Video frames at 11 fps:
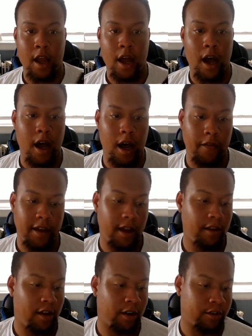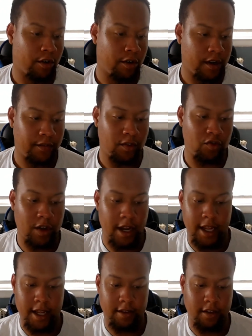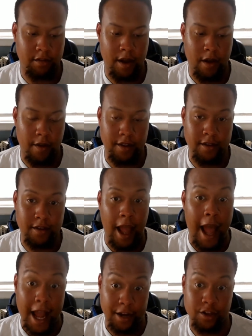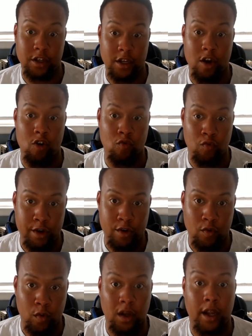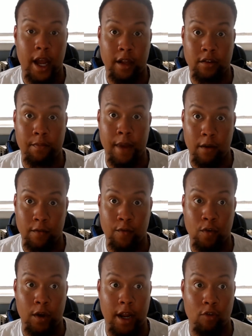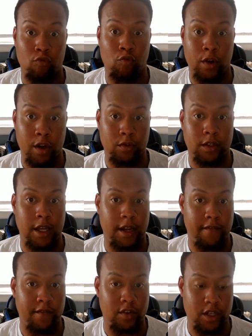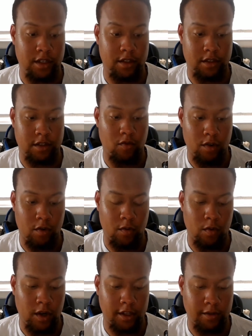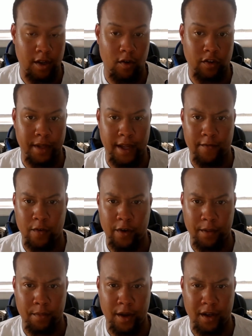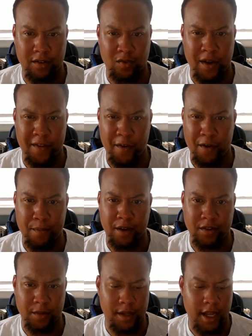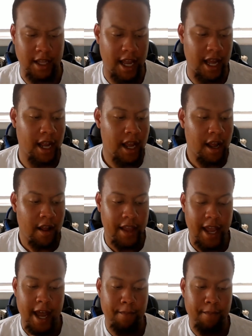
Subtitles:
The other alternatives to try to get this mount. This is actually a real Wilcox mount for like a real set of MVGs. This is a real Wilcox. They cost me like $40, $20, $30, something like that. They have